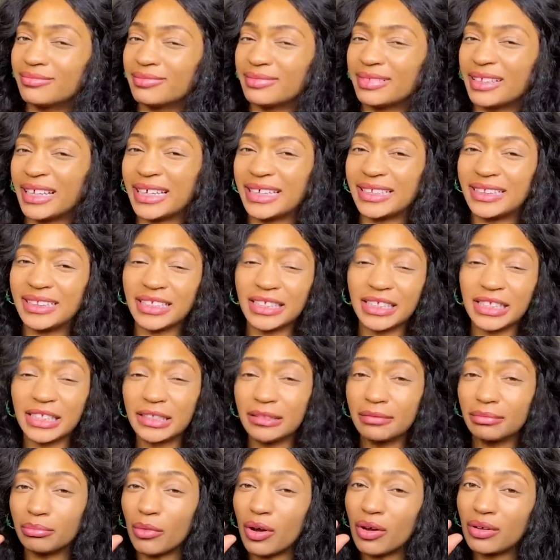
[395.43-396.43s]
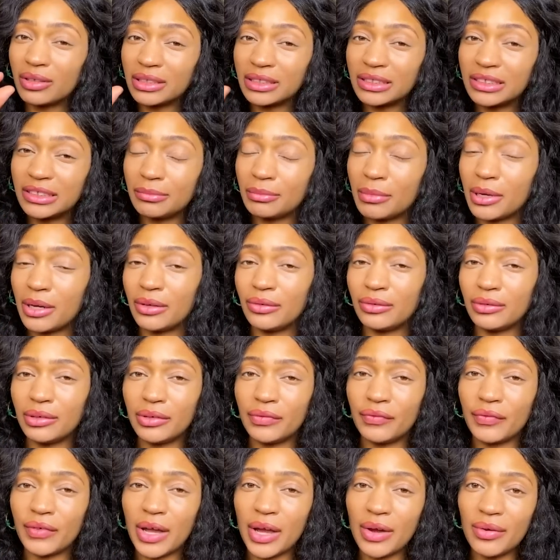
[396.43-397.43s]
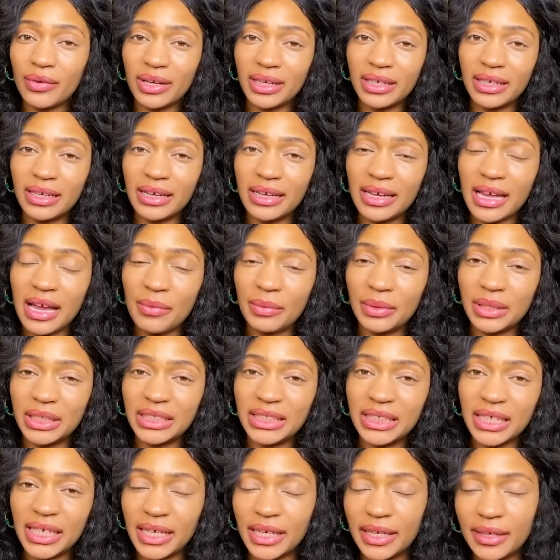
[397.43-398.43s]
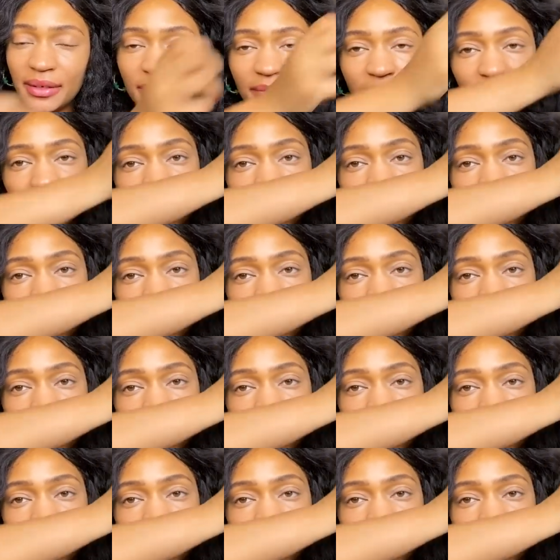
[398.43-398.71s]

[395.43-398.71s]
like the smallest amount of coconut, I want to say.